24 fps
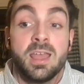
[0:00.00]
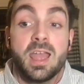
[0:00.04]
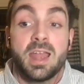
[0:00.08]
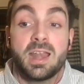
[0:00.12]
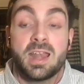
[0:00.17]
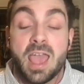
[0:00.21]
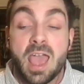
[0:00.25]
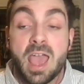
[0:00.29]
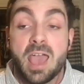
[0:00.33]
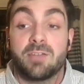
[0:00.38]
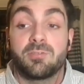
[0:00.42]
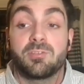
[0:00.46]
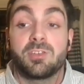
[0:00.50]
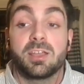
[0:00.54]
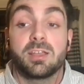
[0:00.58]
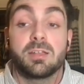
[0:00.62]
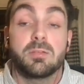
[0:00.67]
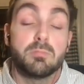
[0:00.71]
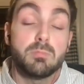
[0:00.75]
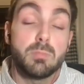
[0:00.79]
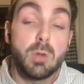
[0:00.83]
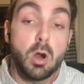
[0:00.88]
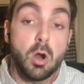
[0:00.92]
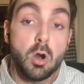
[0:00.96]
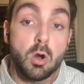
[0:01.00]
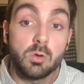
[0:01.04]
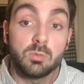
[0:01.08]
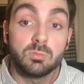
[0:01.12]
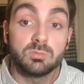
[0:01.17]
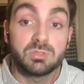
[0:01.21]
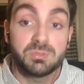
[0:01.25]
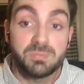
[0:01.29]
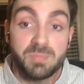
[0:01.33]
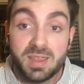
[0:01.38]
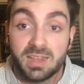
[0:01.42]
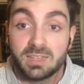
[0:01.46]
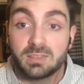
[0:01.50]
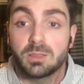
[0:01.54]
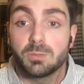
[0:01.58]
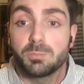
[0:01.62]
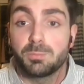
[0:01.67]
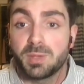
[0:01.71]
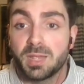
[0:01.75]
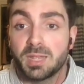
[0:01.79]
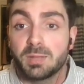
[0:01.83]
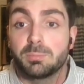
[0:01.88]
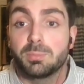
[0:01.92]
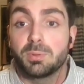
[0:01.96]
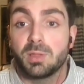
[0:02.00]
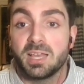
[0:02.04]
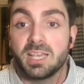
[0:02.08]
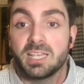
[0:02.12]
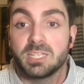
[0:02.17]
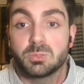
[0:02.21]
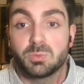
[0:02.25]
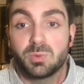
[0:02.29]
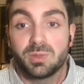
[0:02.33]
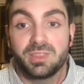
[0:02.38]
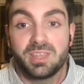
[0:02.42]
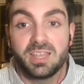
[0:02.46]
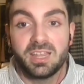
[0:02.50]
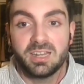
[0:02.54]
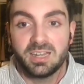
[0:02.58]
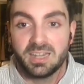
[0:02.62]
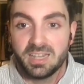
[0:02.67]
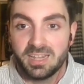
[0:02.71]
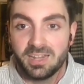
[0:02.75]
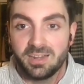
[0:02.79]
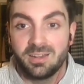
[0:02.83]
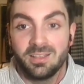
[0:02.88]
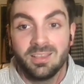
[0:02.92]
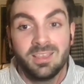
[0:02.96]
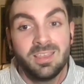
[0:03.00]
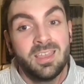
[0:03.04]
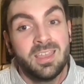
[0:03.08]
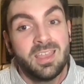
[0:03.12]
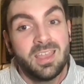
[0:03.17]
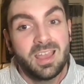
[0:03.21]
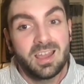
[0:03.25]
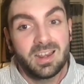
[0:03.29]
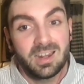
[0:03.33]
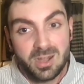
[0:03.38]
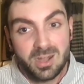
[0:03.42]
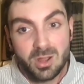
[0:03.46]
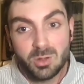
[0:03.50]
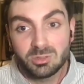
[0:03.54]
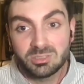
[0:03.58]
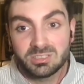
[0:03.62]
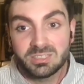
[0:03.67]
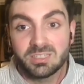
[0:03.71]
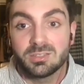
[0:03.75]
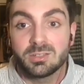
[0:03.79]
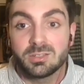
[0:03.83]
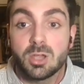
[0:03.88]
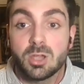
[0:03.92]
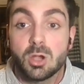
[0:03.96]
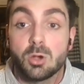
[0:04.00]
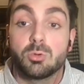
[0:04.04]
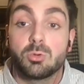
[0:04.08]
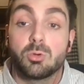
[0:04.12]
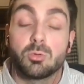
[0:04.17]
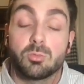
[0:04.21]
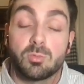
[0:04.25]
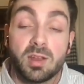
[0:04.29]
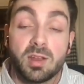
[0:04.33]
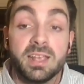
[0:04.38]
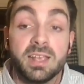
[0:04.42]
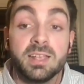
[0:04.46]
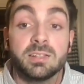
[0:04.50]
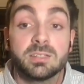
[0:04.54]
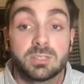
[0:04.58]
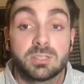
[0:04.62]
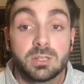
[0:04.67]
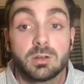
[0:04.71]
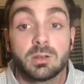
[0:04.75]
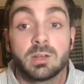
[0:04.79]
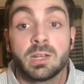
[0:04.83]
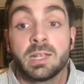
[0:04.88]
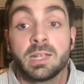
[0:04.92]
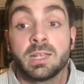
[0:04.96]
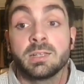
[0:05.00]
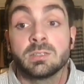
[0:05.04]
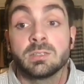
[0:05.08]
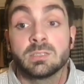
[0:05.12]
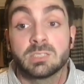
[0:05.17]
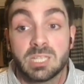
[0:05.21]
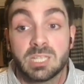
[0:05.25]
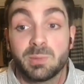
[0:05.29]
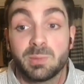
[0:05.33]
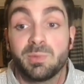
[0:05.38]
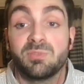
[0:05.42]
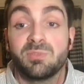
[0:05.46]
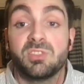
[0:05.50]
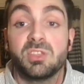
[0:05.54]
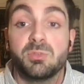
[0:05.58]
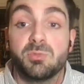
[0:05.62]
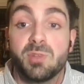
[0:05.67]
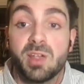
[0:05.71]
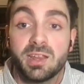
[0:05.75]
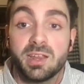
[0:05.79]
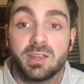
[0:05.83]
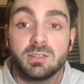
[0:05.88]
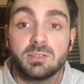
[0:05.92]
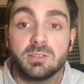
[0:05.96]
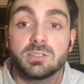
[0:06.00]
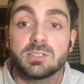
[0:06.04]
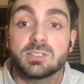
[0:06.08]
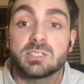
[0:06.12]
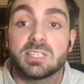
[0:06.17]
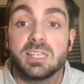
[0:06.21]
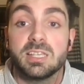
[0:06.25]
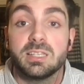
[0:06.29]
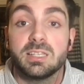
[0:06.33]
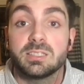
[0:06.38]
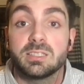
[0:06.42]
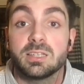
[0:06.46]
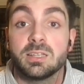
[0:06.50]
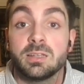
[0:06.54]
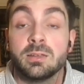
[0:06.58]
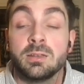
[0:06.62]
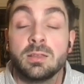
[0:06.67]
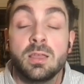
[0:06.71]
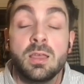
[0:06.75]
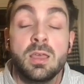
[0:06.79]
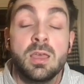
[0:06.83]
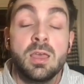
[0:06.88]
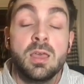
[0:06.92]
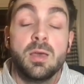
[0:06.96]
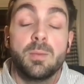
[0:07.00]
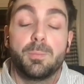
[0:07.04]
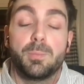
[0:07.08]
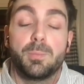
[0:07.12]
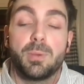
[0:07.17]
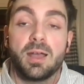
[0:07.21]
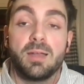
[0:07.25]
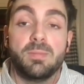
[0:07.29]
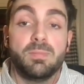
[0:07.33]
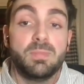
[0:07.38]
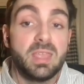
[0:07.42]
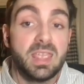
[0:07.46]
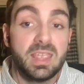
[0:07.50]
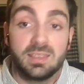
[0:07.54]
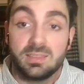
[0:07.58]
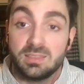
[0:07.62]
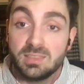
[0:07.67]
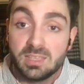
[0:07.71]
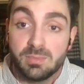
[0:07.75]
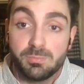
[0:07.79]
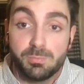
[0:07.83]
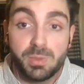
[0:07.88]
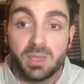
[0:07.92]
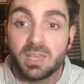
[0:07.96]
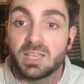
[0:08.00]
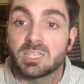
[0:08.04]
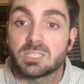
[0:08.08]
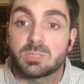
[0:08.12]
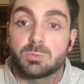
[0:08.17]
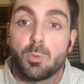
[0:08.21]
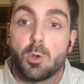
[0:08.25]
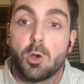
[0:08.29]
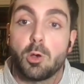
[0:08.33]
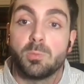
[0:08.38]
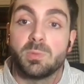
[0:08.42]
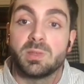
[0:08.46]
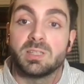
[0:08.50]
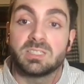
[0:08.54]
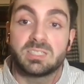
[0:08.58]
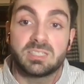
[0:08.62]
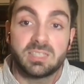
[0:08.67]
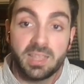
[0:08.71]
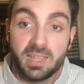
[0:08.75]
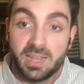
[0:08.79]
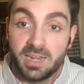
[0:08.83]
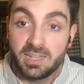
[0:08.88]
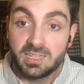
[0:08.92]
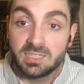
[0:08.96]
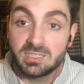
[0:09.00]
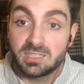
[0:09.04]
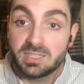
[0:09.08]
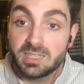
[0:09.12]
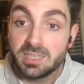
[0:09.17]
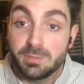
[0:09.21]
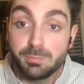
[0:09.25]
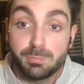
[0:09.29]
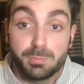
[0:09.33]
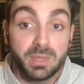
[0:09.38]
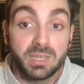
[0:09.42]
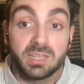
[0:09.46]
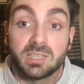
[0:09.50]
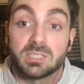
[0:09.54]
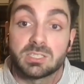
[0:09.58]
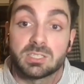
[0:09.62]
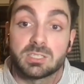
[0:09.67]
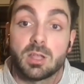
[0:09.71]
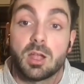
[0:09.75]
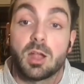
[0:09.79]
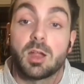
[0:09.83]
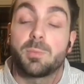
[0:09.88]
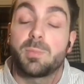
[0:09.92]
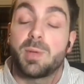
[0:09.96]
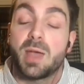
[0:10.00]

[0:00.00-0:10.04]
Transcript: and having Mahomes make the big plays when they need. And I know it didn't go great during some of the regular season, but in the biggest moments, it is the biggest star,